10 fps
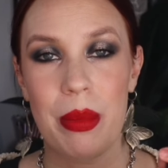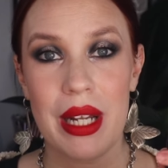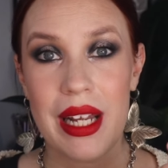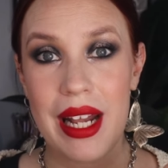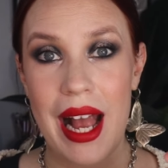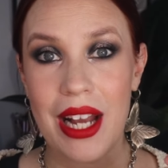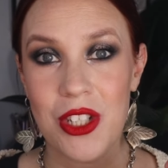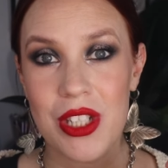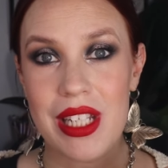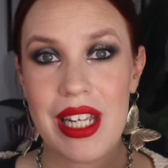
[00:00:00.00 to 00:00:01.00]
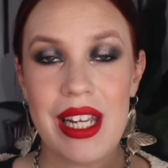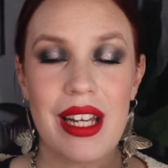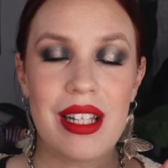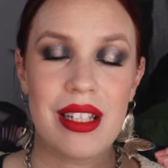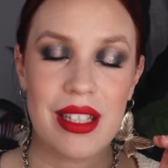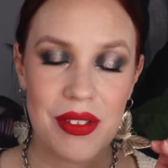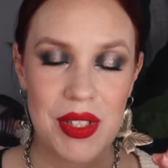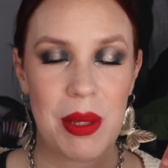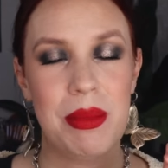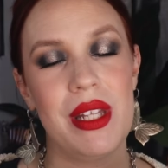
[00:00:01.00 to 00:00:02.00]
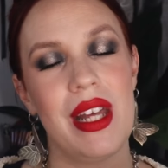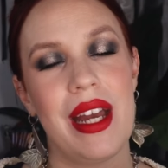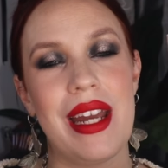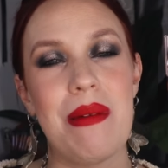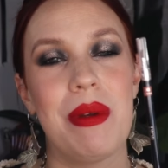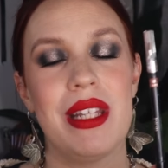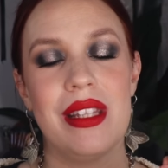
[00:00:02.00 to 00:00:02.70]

but it actually lives up to the hype.